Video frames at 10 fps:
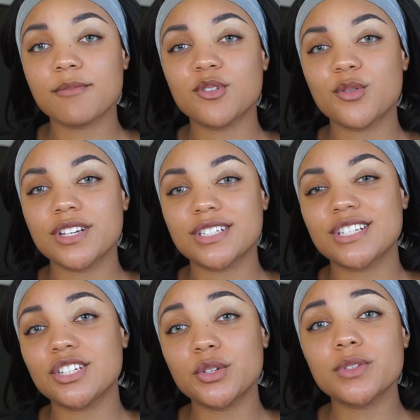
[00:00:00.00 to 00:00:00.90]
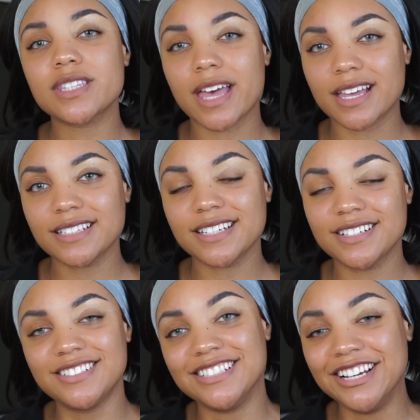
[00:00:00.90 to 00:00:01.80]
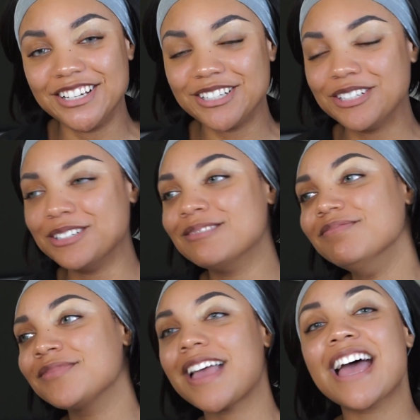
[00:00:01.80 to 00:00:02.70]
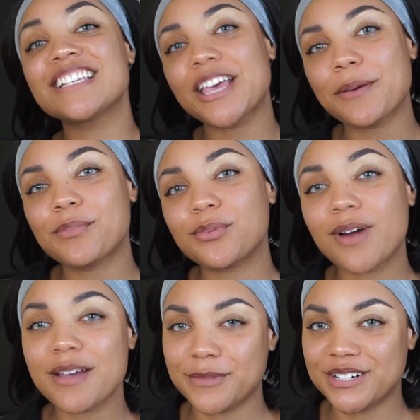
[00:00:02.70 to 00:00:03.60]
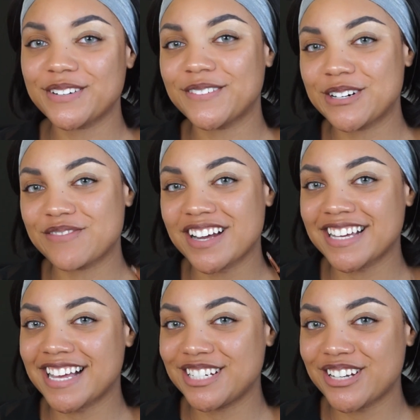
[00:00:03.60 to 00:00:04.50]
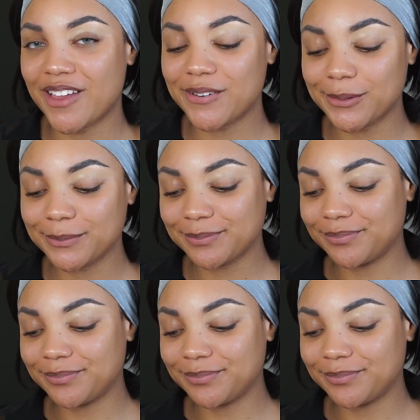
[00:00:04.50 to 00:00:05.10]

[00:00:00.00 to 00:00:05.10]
going to use that as a primer for my eyeshadow.